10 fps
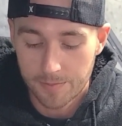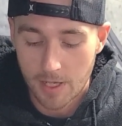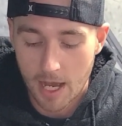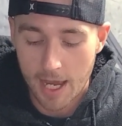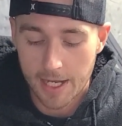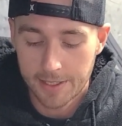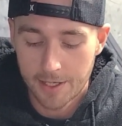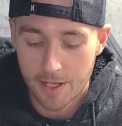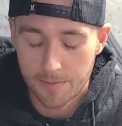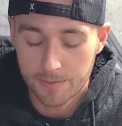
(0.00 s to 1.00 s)
I
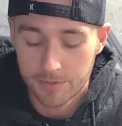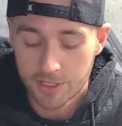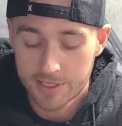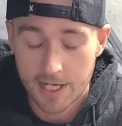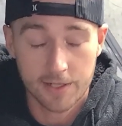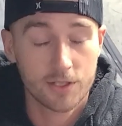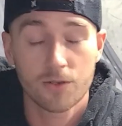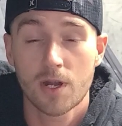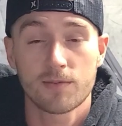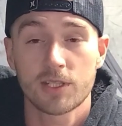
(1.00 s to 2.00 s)
ended up just saying,
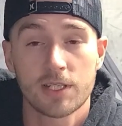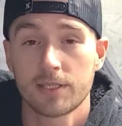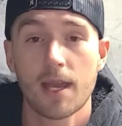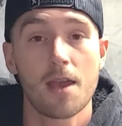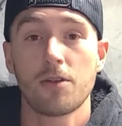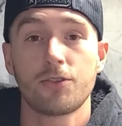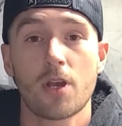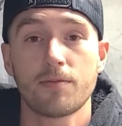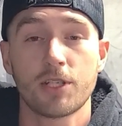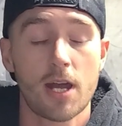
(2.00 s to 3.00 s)
screw it, I'm just going to tie on
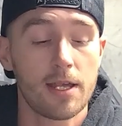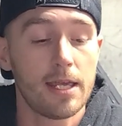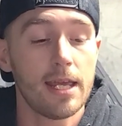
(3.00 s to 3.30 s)
drop shot.